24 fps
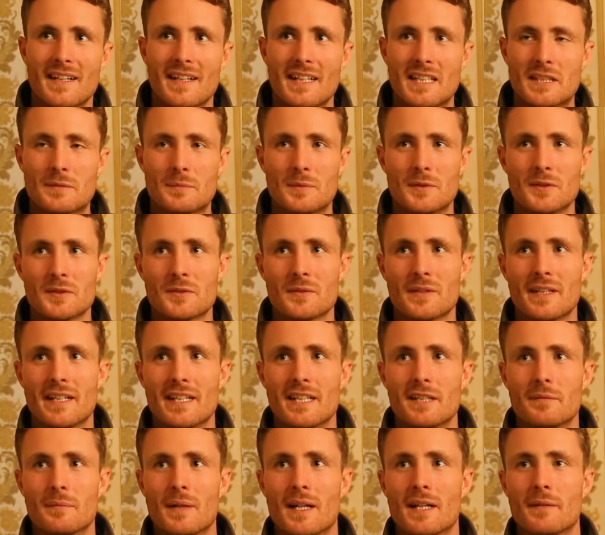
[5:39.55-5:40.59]
I suppose with
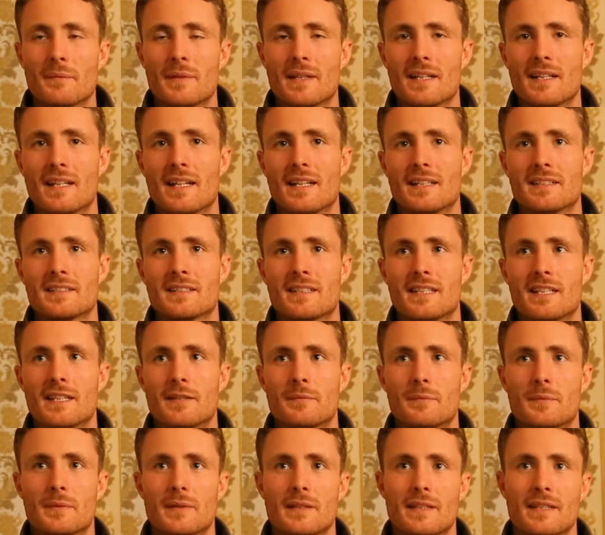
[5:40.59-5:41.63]
any man-made
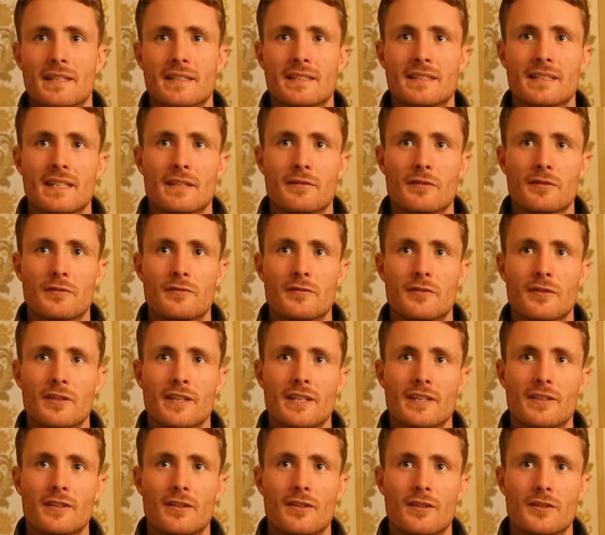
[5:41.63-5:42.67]
landscape, it's never
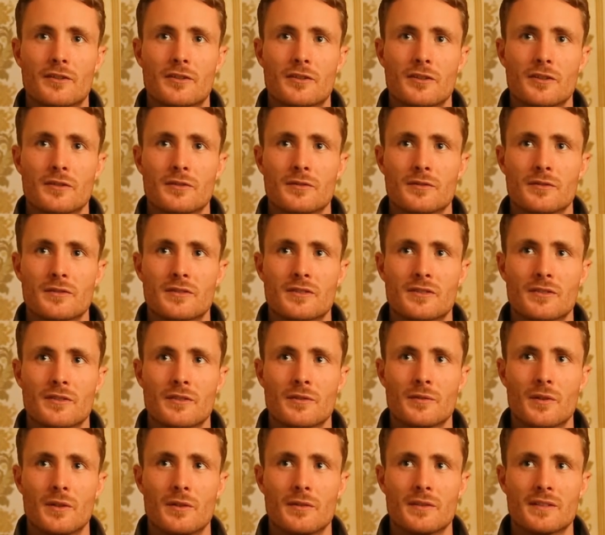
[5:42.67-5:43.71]
fully thought through, so
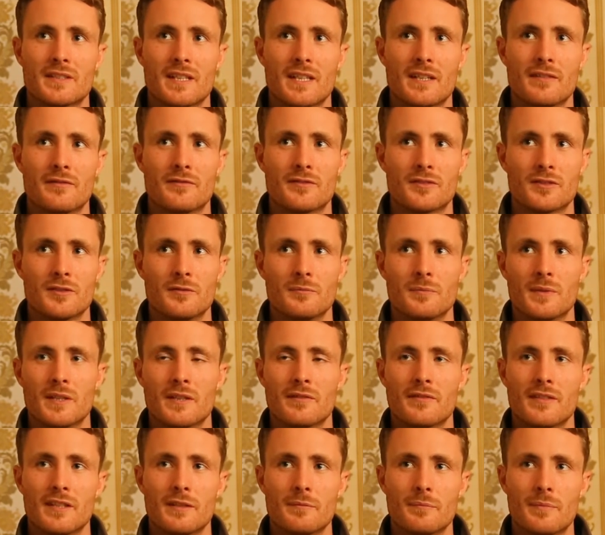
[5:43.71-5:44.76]
you always have some bit
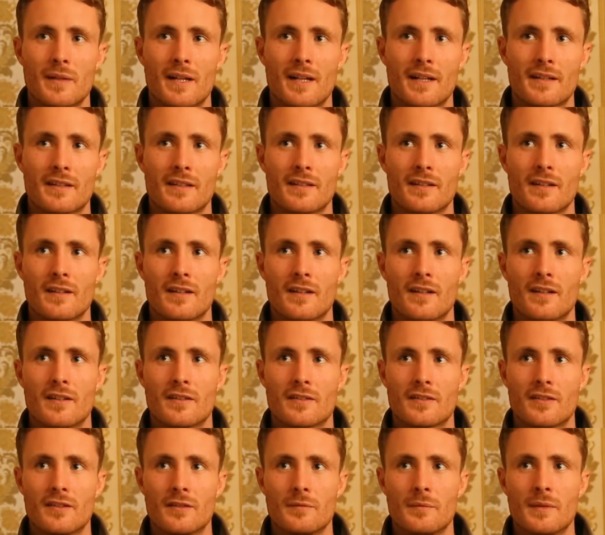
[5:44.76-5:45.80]
of an impact in the long
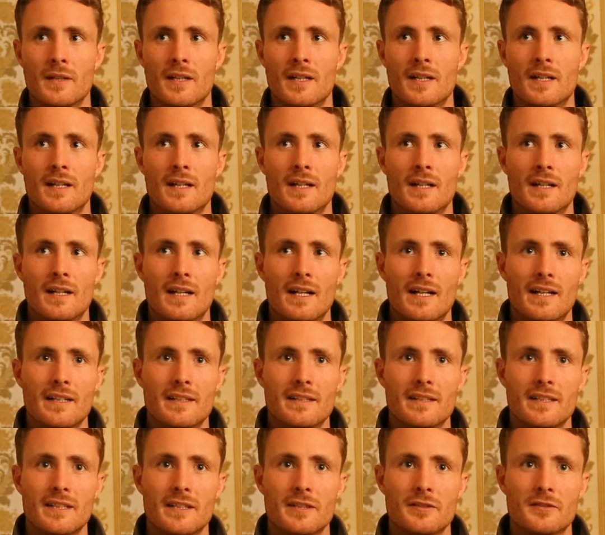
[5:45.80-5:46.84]
term. And
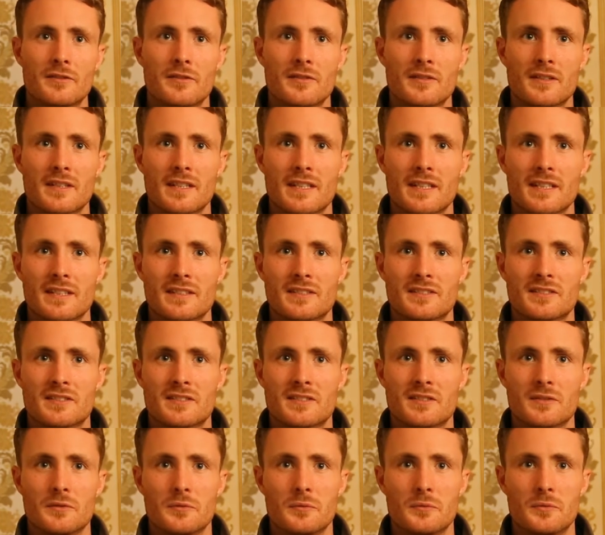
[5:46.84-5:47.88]
here, it's
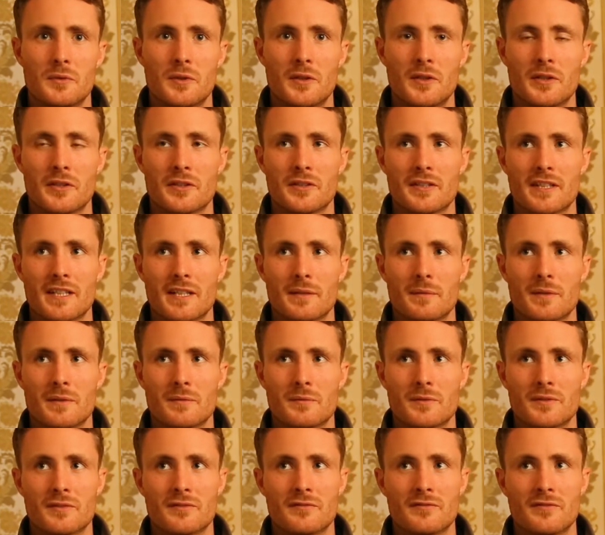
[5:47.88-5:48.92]
the water table
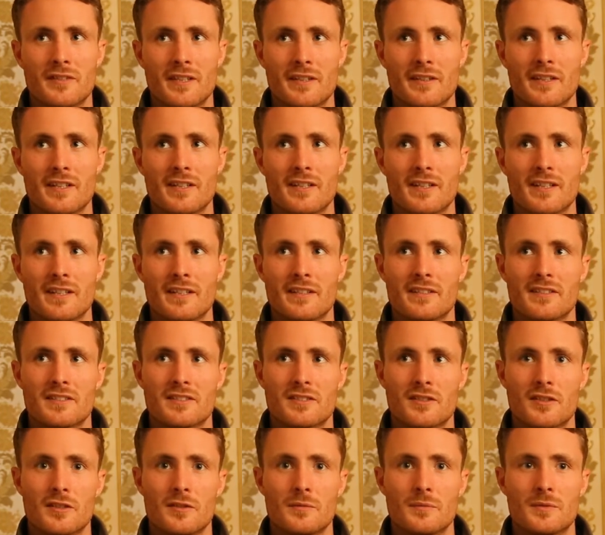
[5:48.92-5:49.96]
was very highly
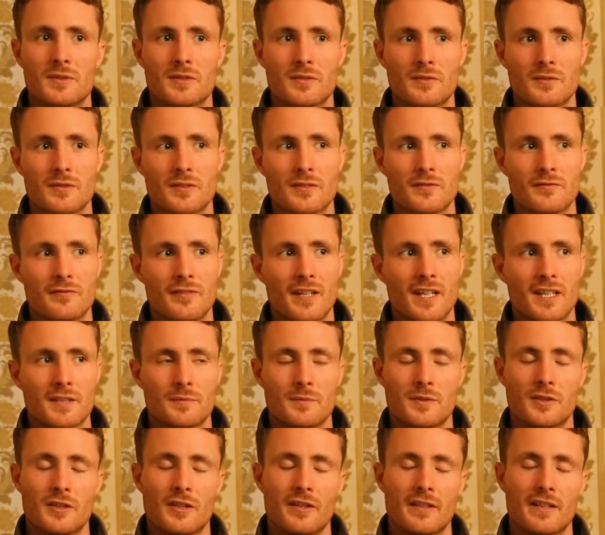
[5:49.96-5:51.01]
disturbed, so the vast
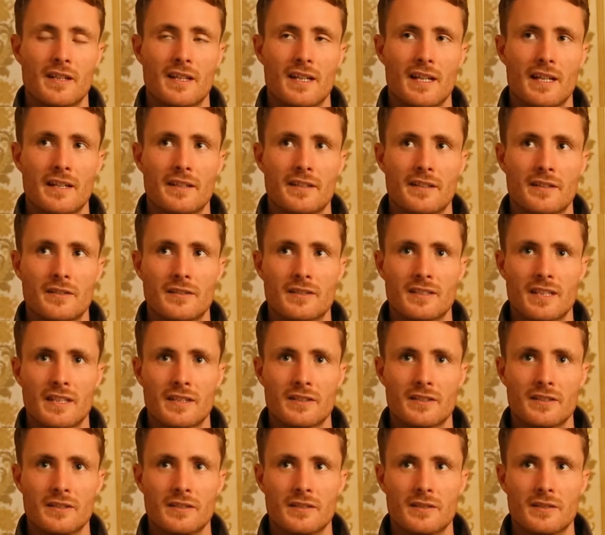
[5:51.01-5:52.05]
majority of the land here is
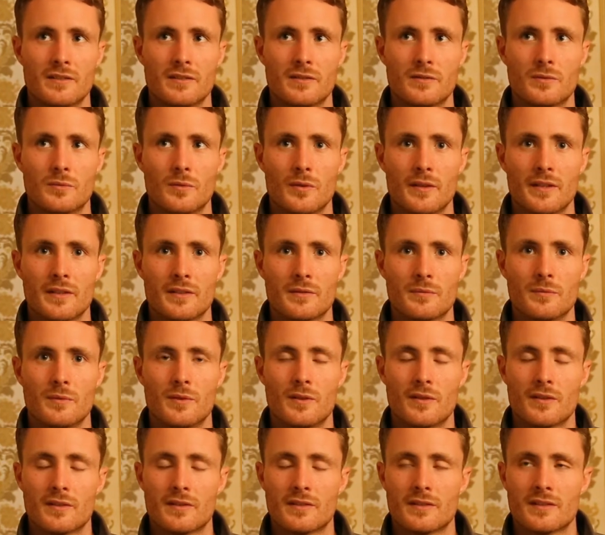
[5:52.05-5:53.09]
actually quite
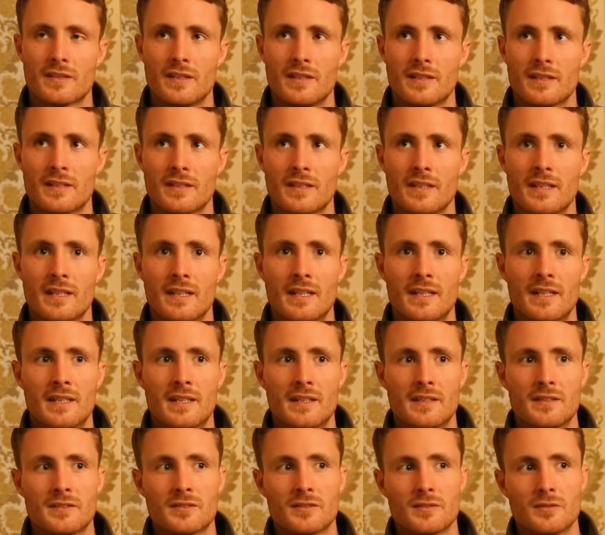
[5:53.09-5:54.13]
water sodden.
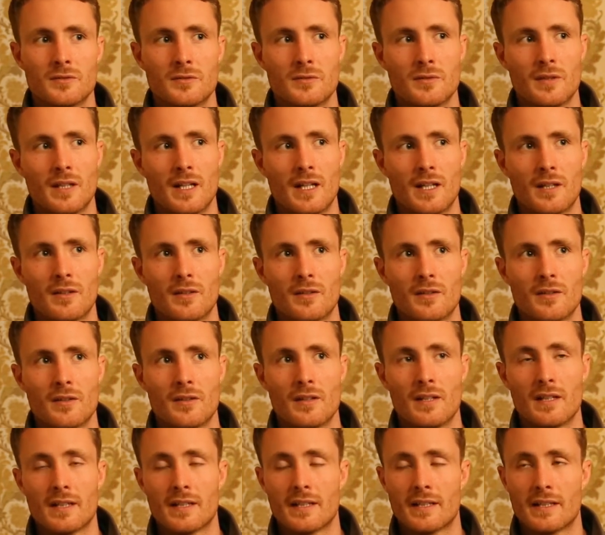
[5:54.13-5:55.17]
So
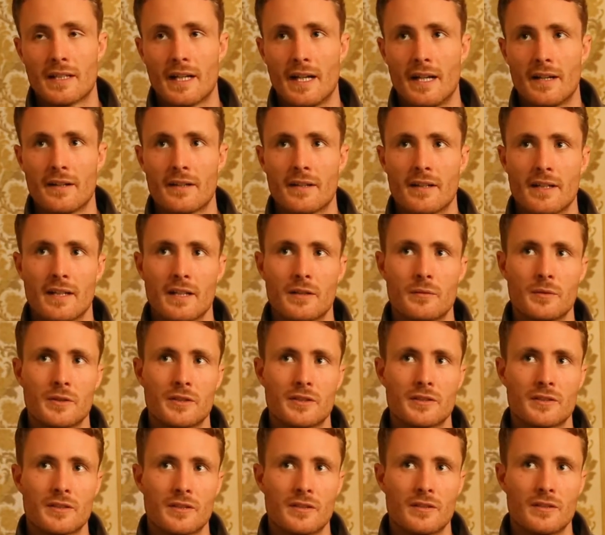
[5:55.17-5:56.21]
our garden lake,
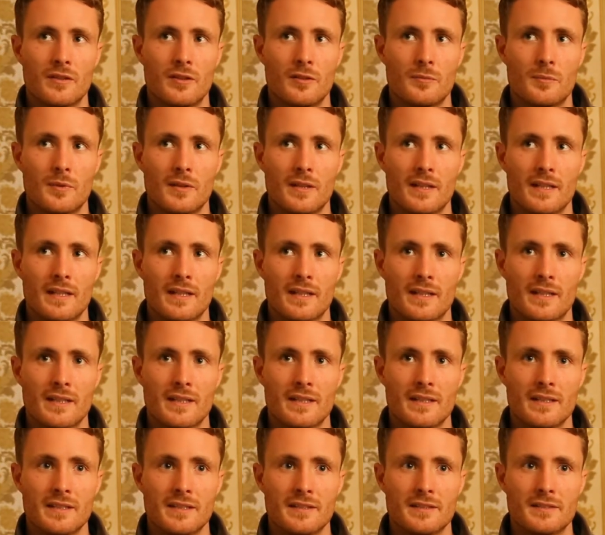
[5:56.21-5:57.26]
which is our upper lake,
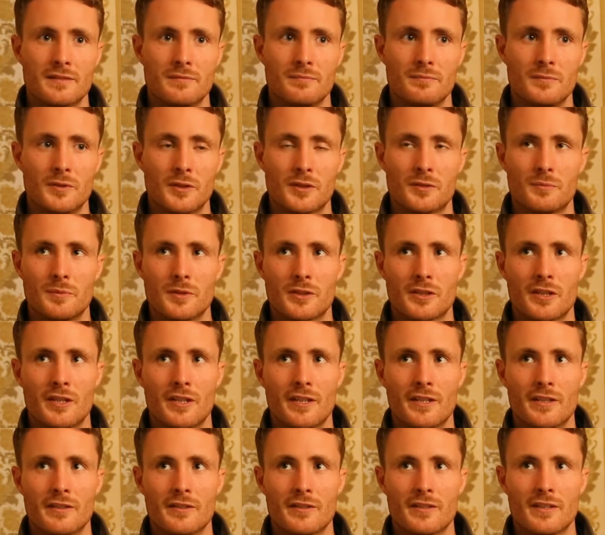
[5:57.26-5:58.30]
is much
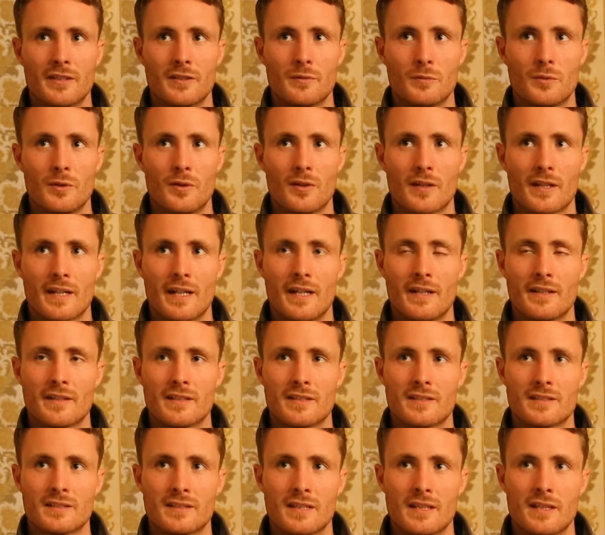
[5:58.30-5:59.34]
higher than the wall garden
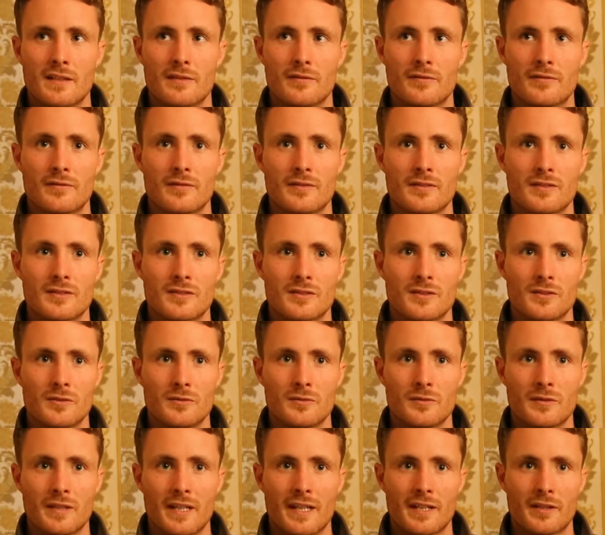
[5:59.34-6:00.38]
itself.
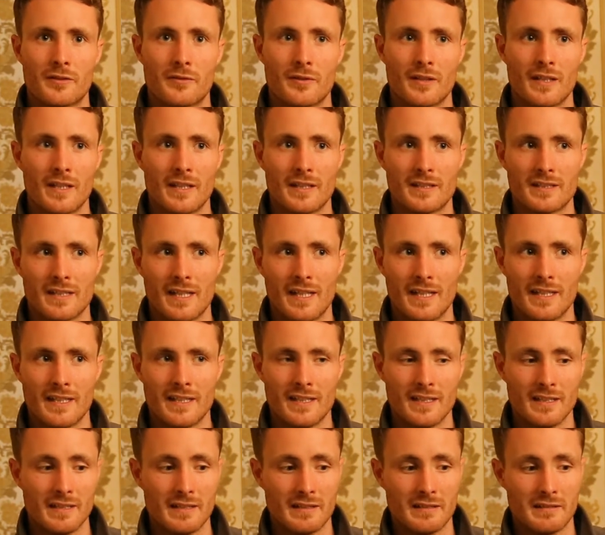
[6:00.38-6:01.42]
So that creates
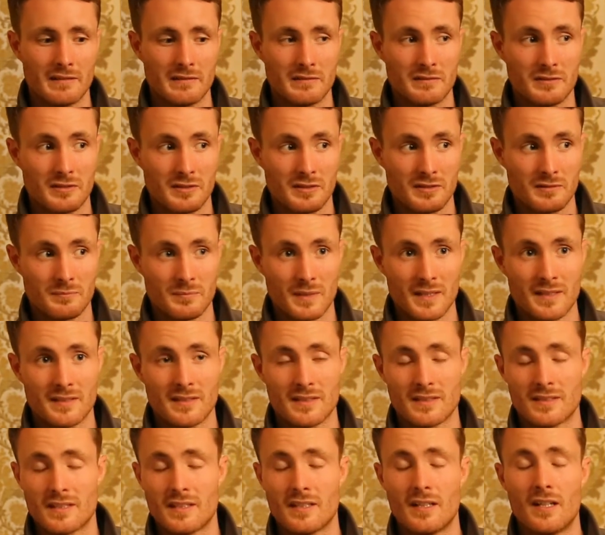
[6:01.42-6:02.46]
any just
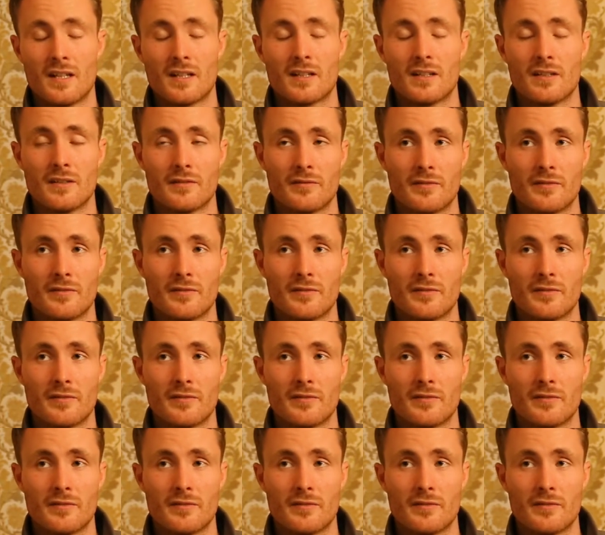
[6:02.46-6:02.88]
basically a knock-on